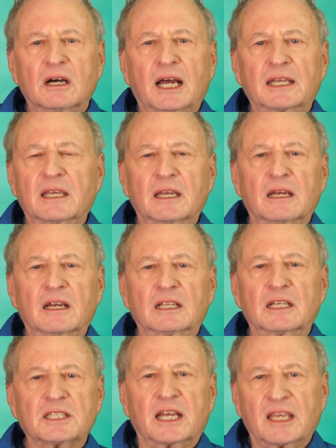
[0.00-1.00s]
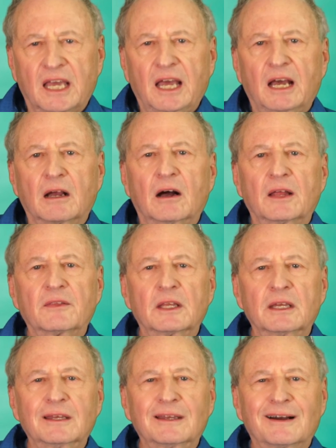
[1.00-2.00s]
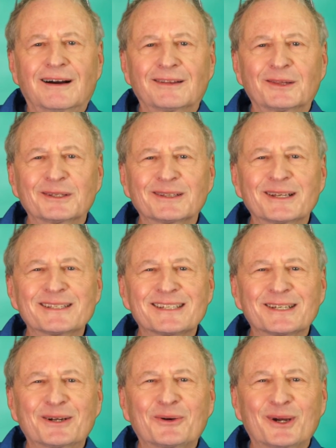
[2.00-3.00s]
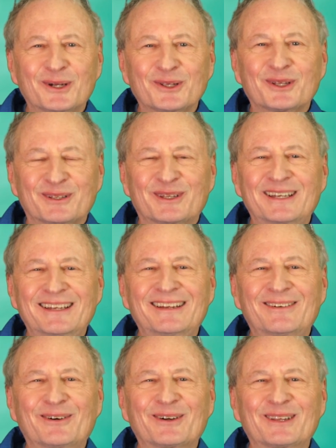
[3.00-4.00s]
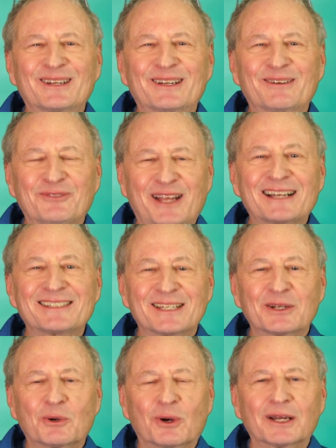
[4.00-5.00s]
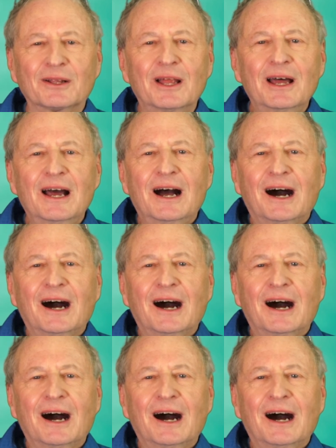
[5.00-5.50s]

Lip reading: I gag on the linseed oil or the flaxseed oil.